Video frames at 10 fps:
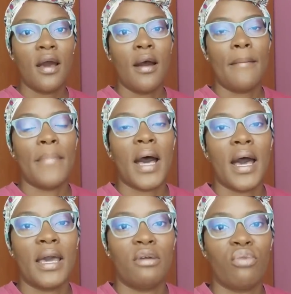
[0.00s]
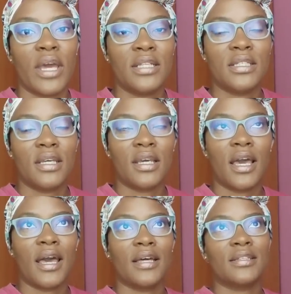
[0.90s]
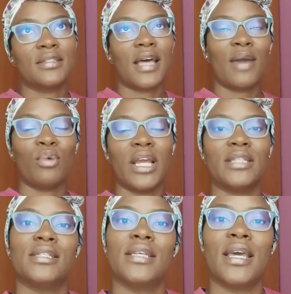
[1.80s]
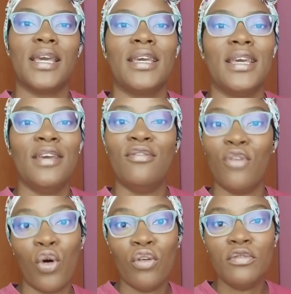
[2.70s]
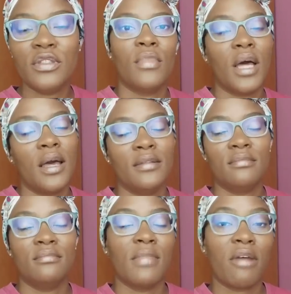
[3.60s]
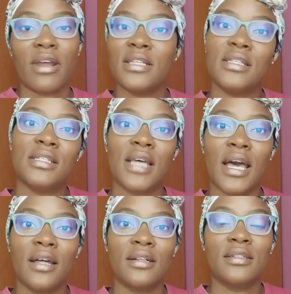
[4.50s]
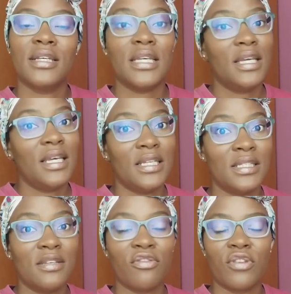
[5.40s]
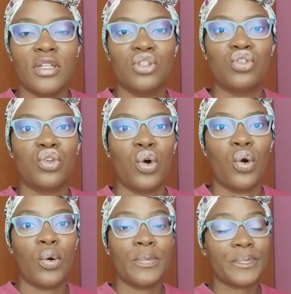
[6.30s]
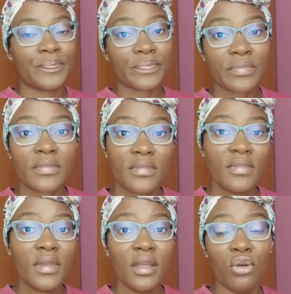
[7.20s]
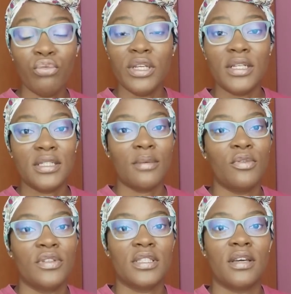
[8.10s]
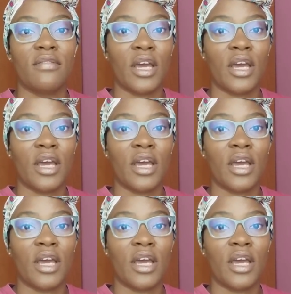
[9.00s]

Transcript: my writing has, I would like to say, evolved, and my writing style is different. So reading some of the stuff I